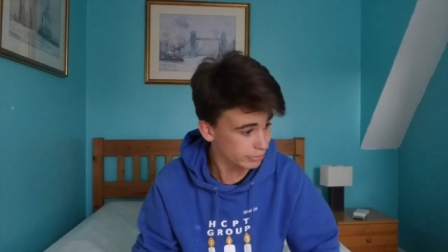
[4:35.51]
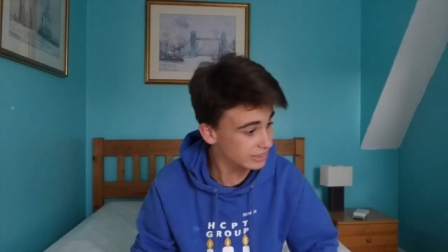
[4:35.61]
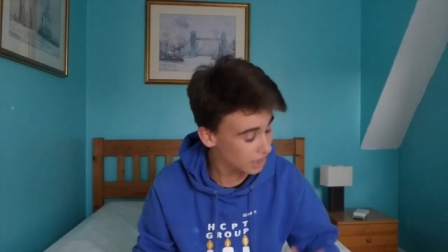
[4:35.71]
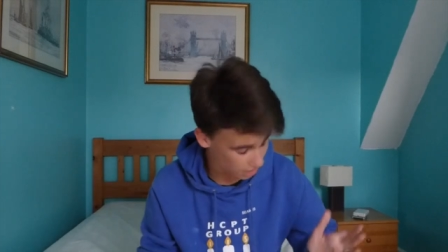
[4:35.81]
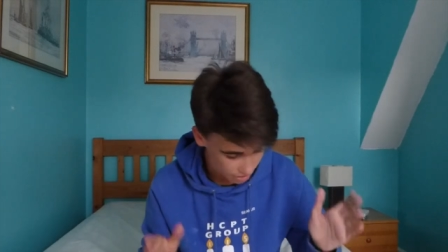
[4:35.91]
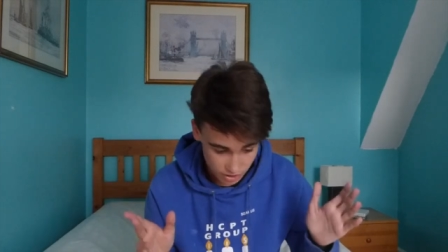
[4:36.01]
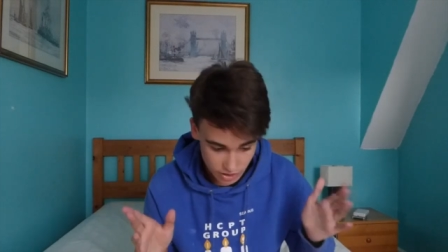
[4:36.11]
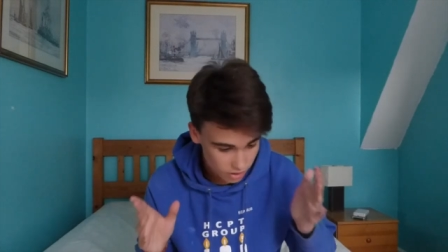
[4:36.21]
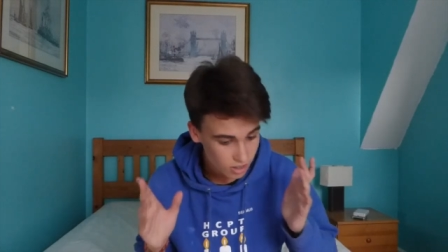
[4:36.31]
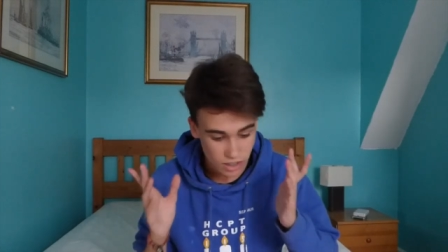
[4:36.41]
I'm just gonna
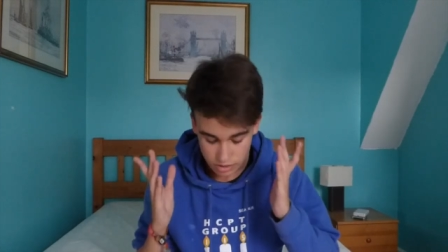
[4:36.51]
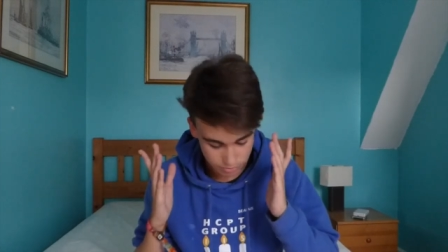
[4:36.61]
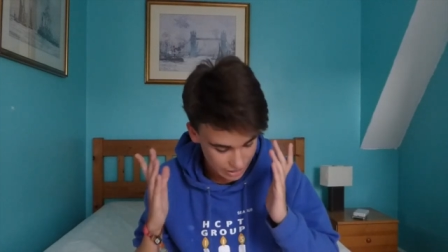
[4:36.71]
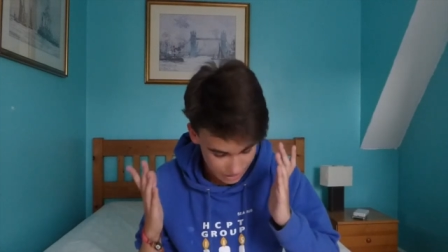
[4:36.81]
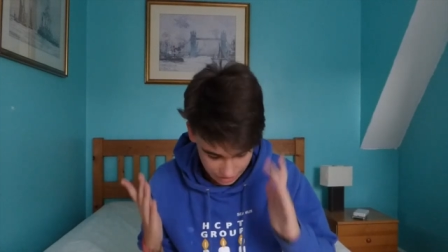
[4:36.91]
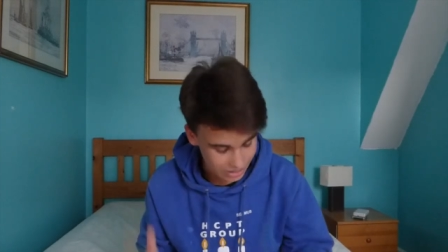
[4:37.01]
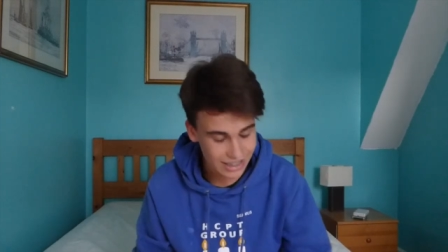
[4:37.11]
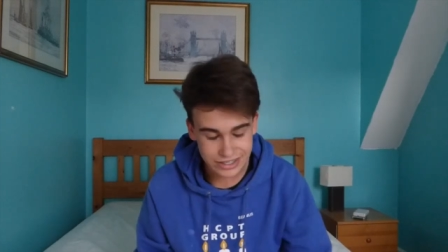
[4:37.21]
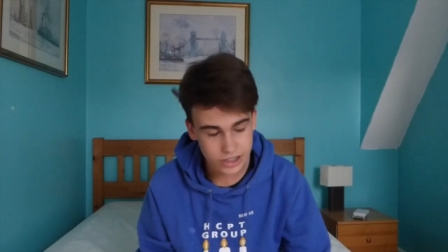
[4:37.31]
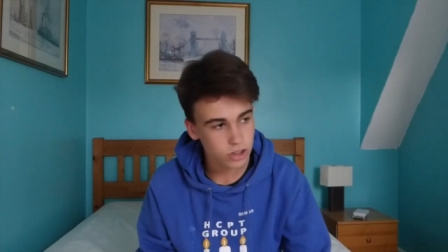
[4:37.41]
make eh, it
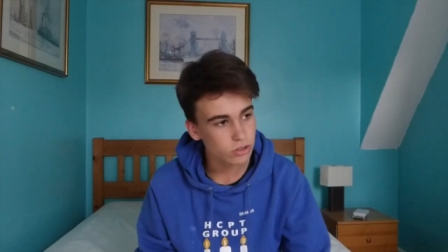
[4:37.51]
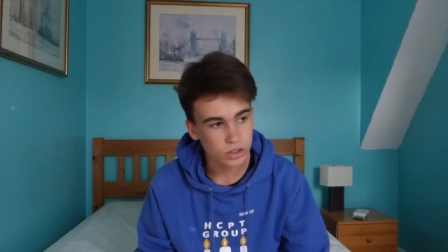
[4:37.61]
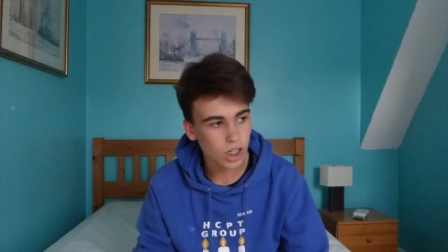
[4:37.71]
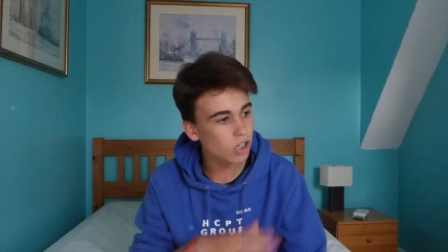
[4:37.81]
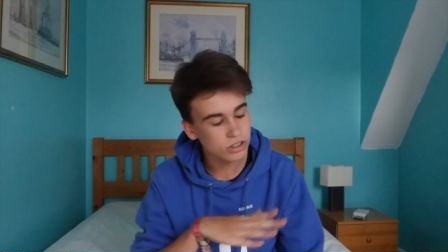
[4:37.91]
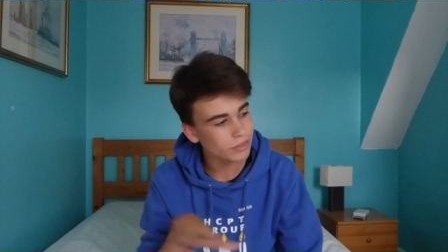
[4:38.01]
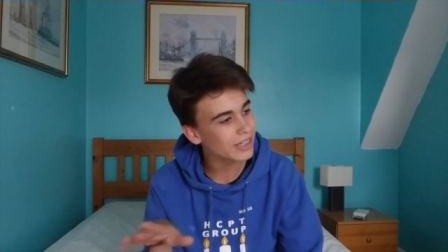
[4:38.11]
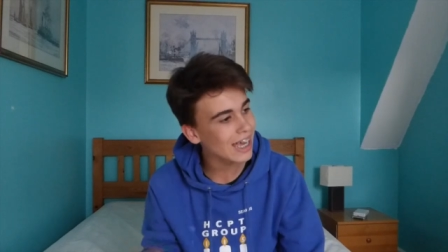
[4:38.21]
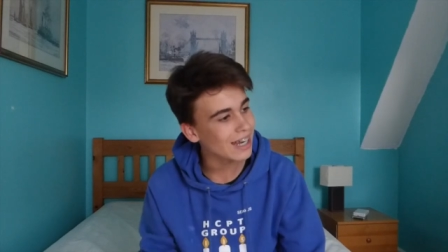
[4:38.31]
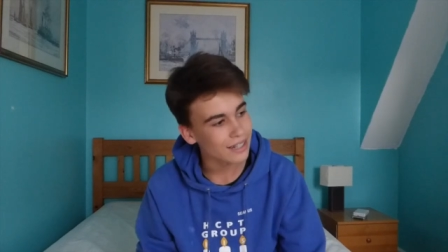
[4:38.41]
clear to you, you can't do
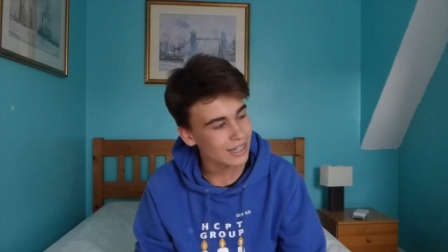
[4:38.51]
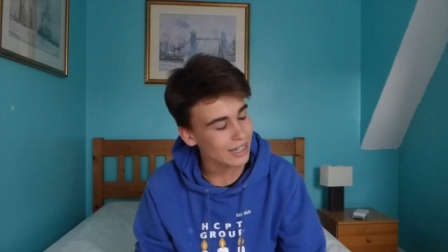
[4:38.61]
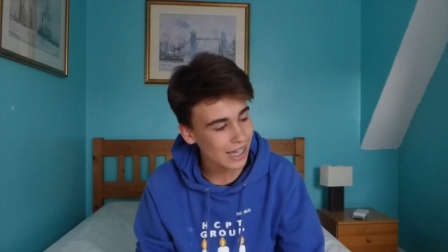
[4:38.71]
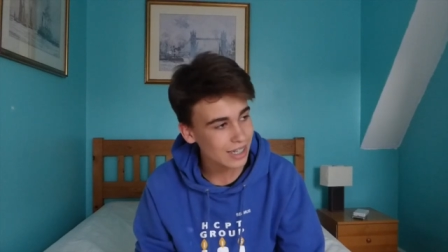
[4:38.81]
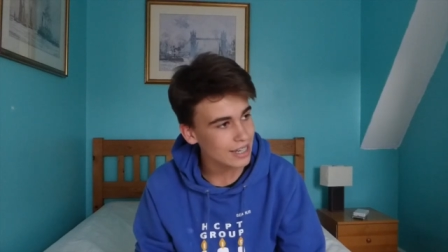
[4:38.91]
it again, okay?